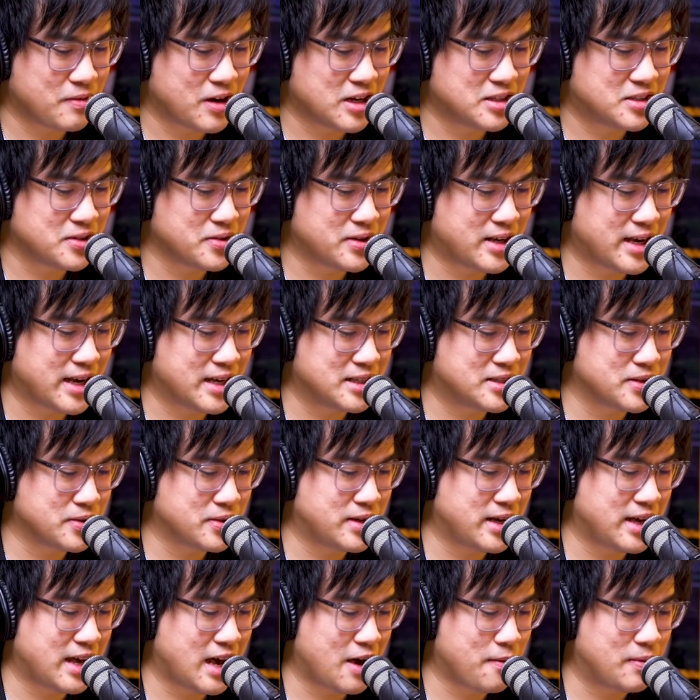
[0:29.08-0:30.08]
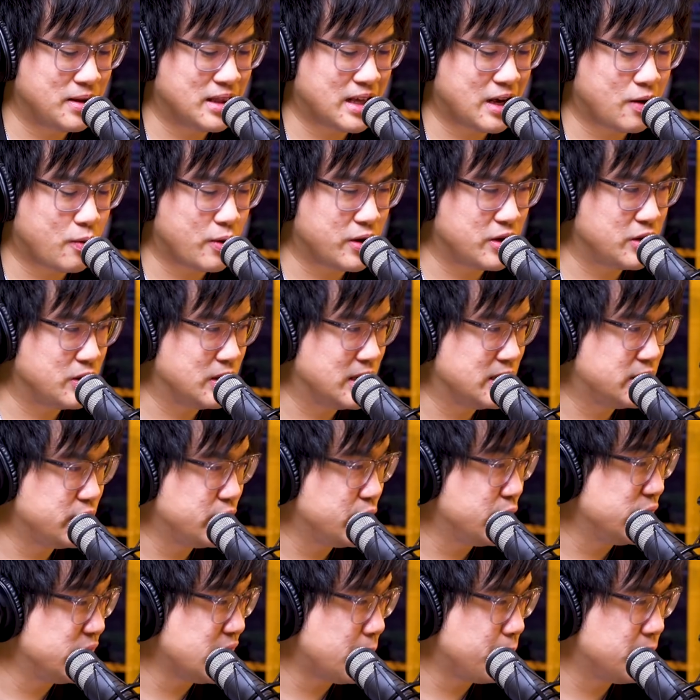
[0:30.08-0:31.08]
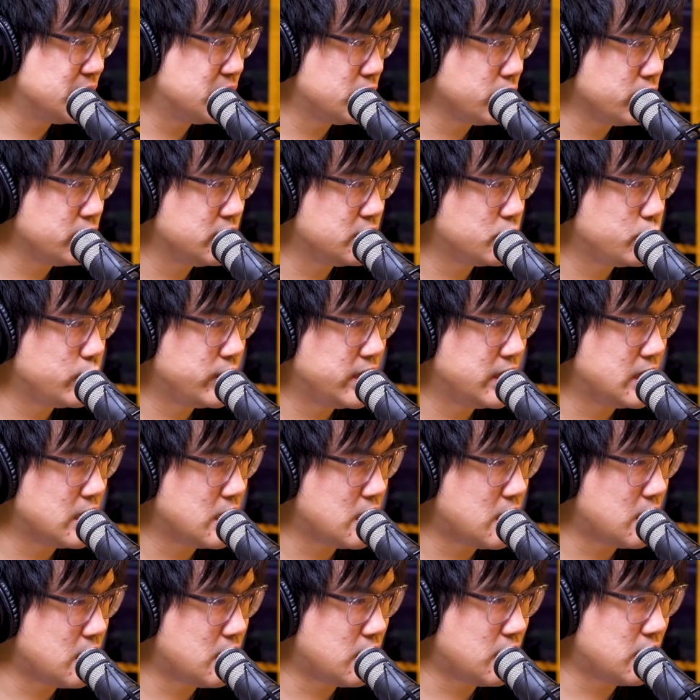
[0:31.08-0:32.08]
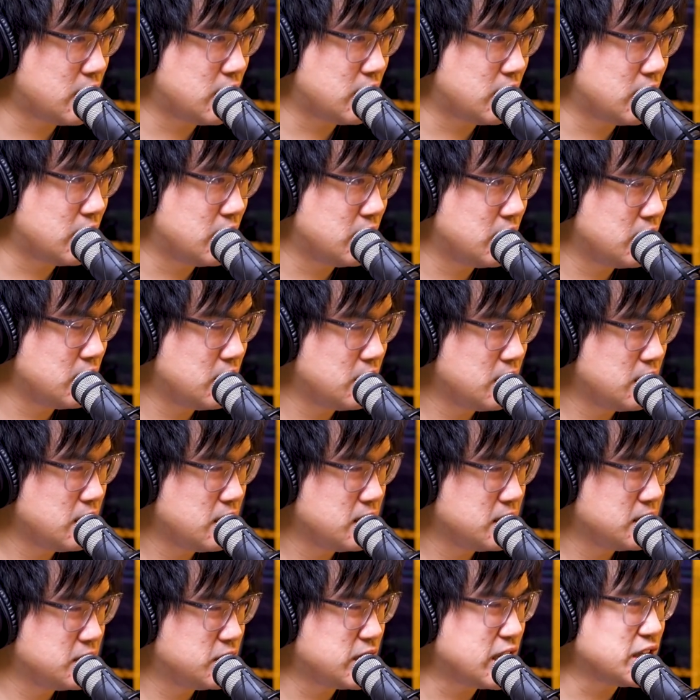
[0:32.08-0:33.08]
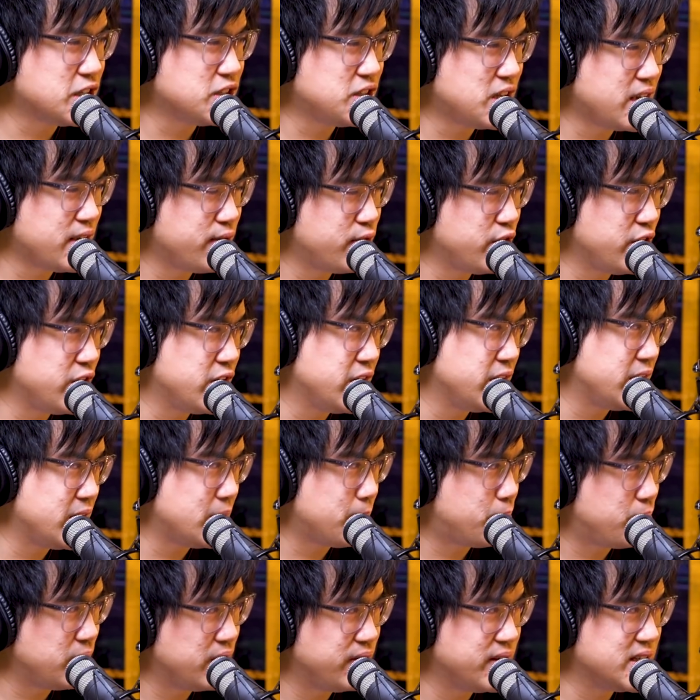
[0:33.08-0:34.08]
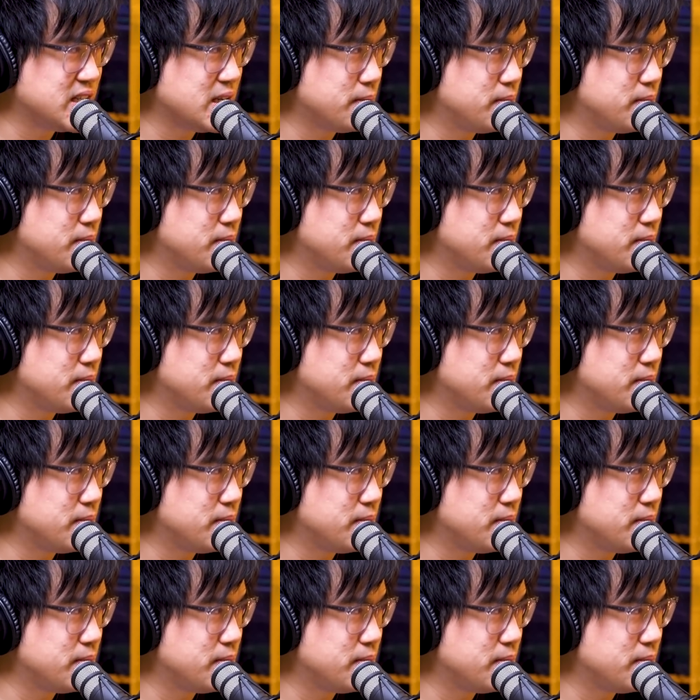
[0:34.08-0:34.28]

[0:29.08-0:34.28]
But it's okay. I mean, like when you listen to this episode this week, chances are you've already heard the previous